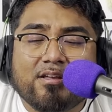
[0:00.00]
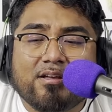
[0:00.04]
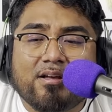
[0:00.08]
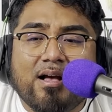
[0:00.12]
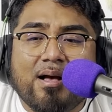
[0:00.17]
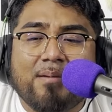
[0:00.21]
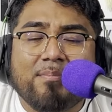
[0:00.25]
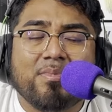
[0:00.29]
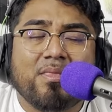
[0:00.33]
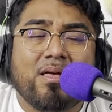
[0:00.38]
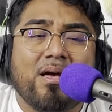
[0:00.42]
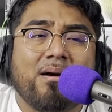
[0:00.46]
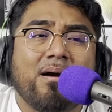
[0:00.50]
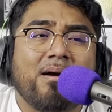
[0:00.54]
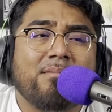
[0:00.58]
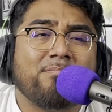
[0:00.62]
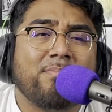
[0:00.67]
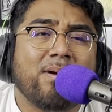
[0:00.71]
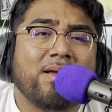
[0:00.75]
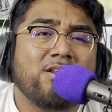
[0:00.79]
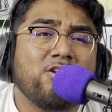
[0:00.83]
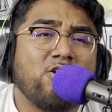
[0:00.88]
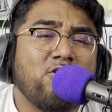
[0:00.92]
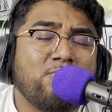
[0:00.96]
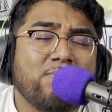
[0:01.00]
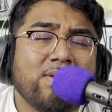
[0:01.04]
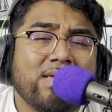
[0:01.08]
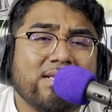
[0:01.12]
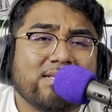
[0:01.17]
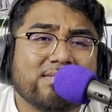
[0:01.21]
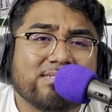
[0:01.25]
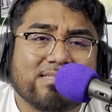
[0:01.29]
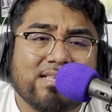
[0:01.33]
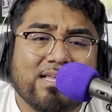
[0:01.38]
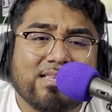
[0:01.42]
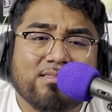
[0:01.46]
I'm by no
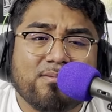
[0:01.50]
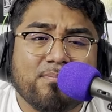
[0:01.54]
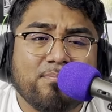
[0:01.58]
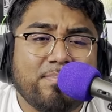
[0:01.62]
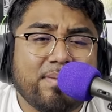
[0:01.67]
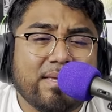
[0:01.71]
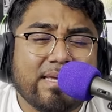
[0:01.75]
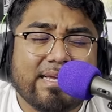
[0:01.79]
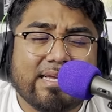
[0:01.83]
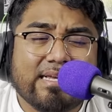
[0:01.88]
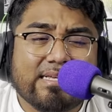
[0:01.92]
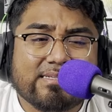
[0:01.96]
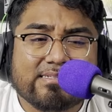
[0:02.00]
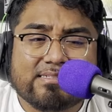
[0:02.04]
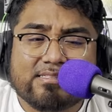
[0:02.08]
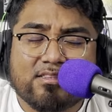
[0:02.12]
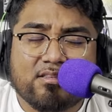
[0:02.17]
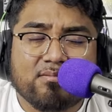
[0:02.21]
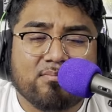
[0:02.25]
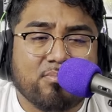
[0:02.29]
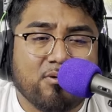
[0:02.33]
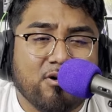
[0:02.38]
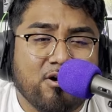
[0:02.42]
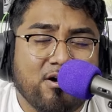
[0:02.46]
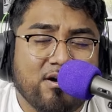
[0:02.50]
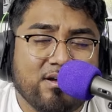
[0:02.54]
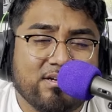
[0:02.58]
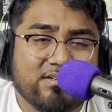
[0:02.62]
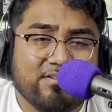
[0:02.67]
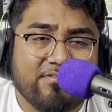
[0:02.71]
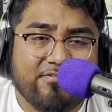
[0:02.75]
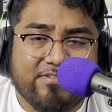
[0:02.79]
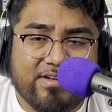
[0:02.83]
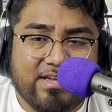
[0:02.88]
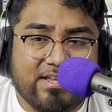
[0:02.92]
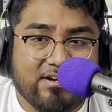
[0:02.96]
means like the biggest LeBron
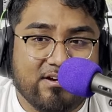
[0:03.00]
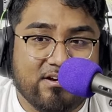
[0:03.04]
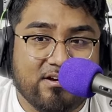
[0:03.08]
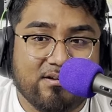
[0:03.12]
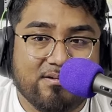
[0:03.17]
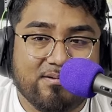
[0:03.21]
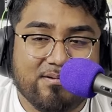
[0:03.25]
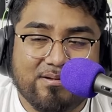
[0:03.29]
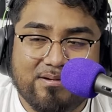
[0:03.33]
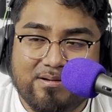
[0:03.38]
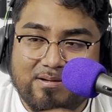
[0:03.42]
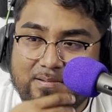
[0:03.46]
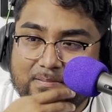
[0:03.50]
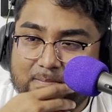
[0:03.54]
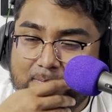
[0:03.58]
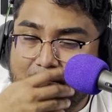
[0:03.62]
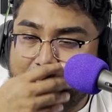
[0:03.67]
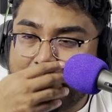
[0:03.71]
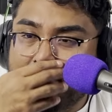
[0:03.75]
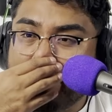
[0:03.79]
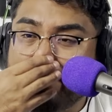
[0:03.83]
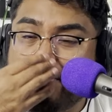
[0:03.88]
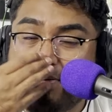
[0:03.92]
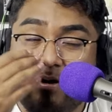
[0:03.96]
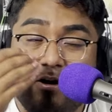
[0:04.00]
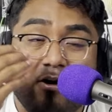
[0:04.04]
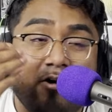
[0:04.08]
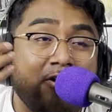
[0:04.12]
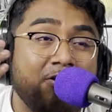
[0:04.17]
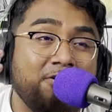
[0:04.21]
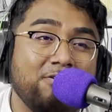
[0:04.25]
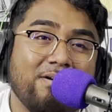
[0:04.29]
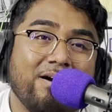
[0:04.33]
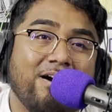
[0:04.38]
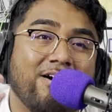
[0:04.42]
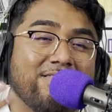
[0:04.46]
defender. But
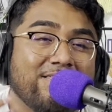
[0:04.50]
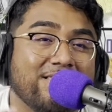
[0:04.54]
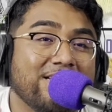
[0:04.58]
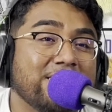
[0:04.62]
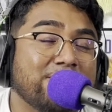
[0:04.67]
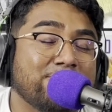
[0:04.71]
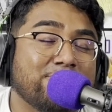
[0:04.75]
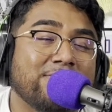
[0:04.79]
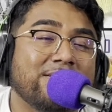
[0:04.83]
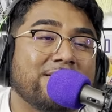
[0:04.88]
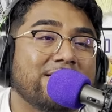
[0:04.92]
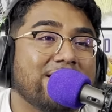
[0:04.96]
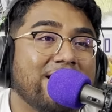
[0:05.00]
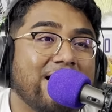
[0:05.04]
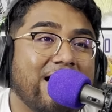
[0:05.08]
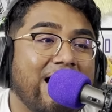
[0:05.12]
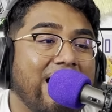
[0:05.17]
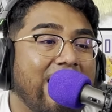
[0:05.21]
on this one,